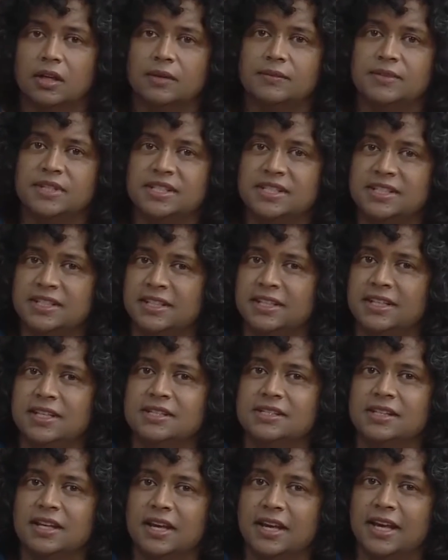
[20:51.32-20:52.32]
Sister
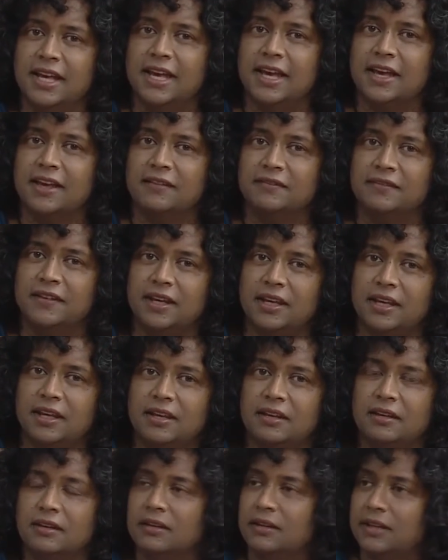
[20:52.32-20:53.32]
Denise, I have
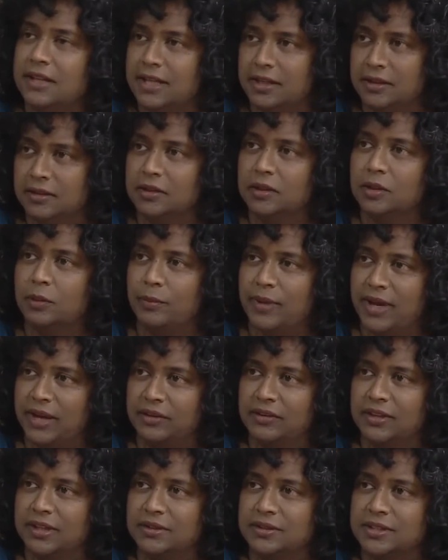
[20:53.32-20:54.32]
a legal
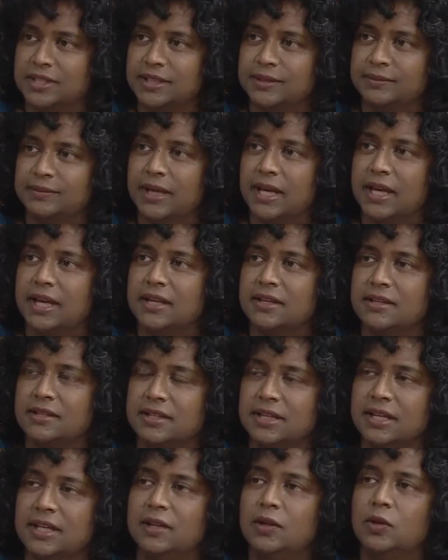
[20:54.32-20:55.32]
background, and
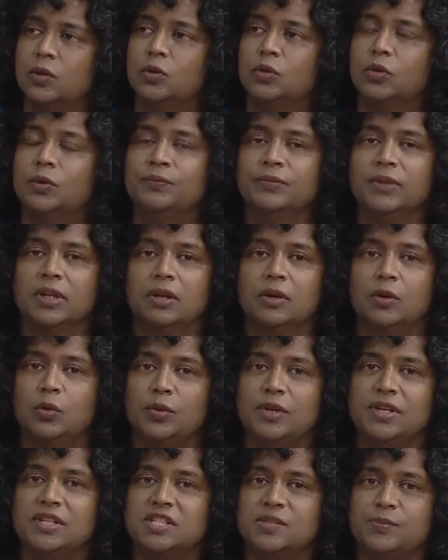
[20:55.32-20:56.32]
in law
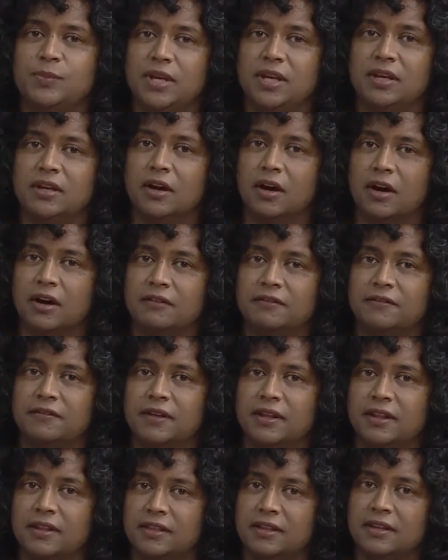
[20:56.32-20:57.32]
we speak
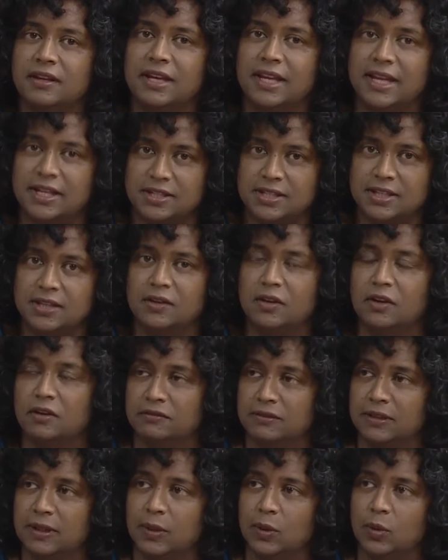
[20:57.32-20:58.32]
of the letter
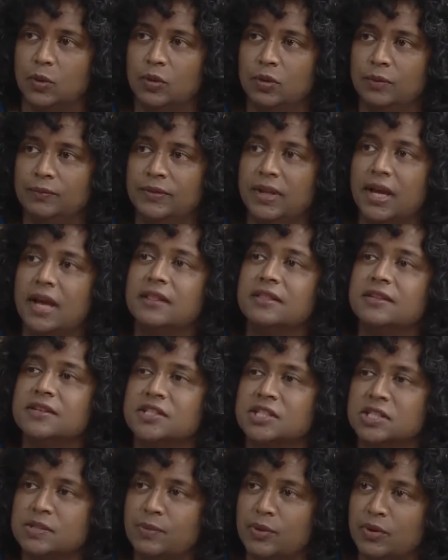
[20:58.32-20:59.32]
of the law and the
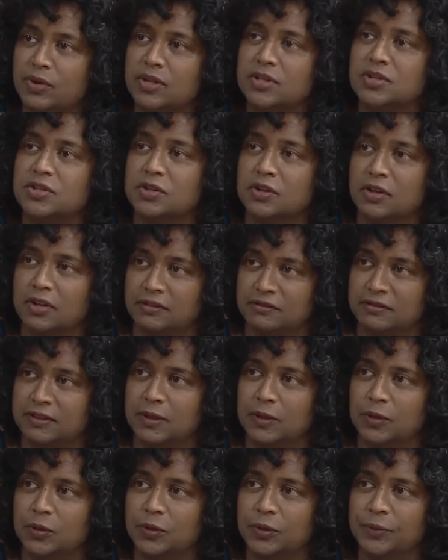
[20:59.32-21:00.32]
spirit of
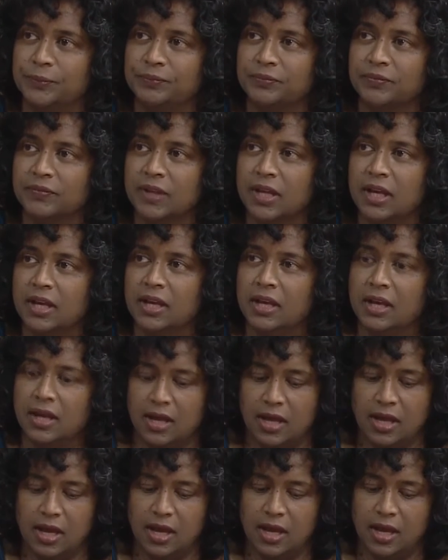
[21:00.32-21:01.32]
the law.
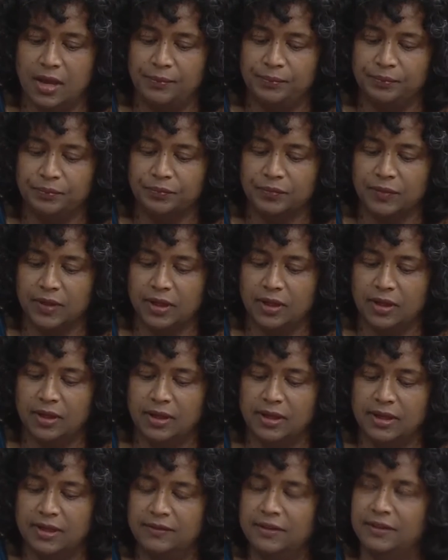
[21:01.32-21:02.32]

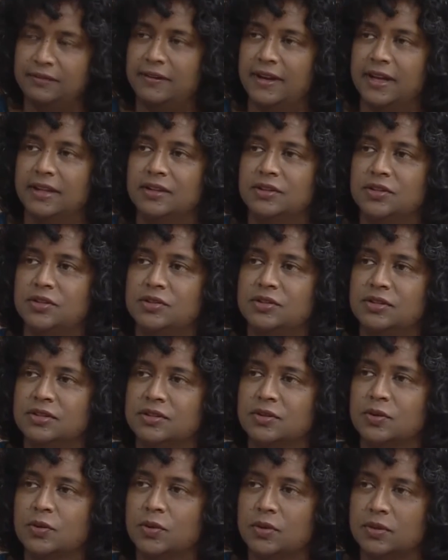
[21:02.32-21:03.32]
Given the fact that you
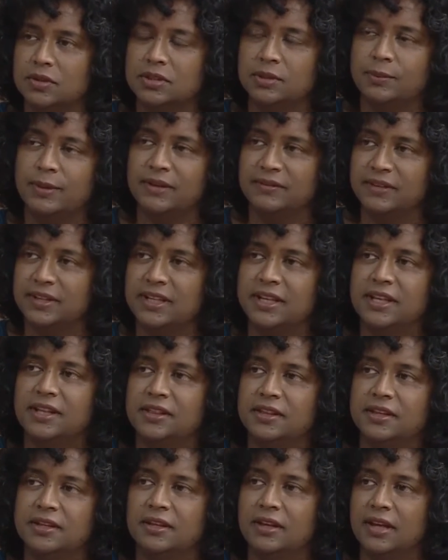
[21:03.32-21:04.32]
just called the Bhagavad
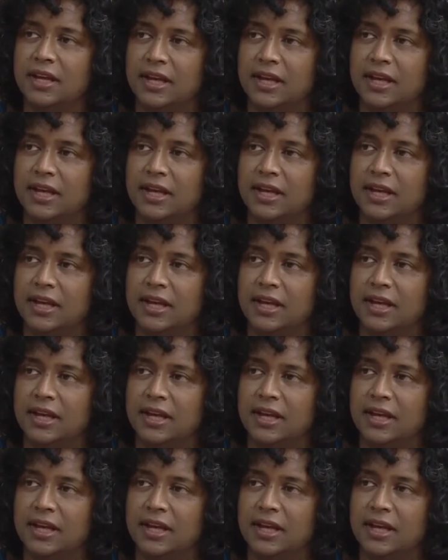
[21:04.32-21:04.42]
Gita